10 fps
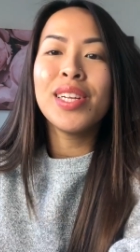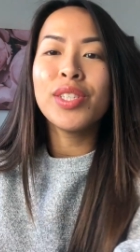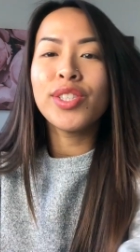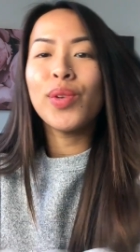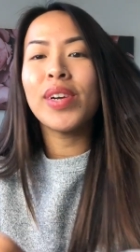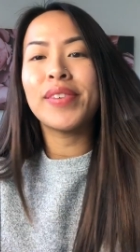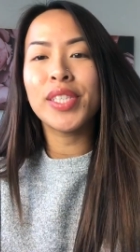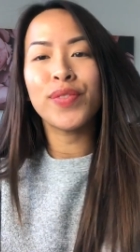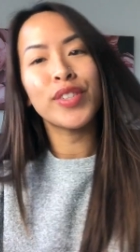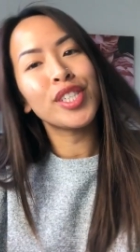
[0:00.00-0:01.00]
So when I
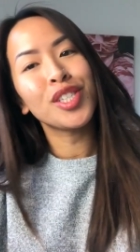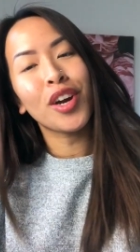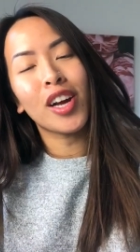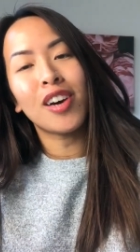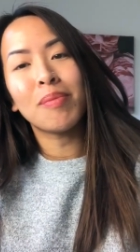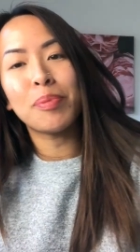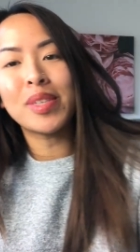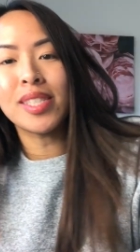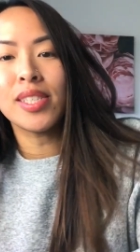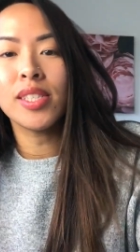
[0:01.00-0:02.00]
was first starting out my
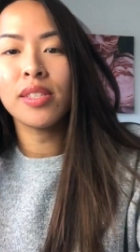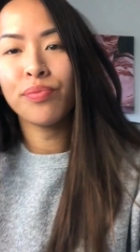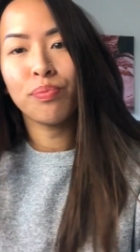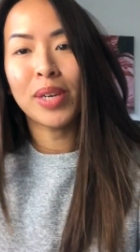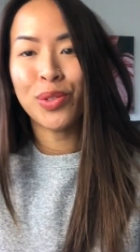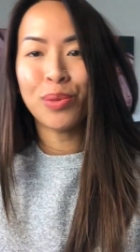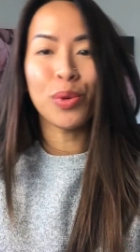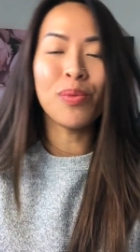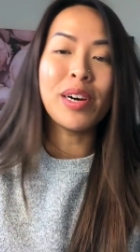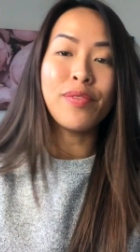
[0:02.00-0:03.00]
business by doing
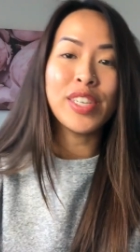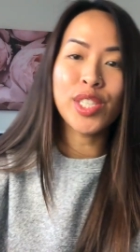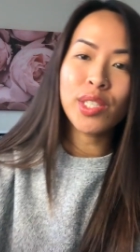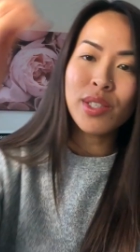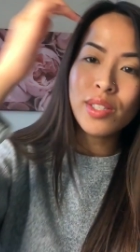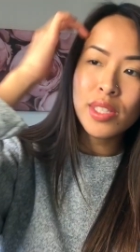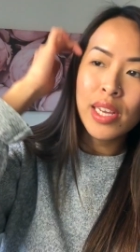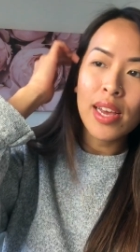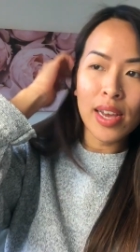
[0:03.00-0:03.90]
mobile facials,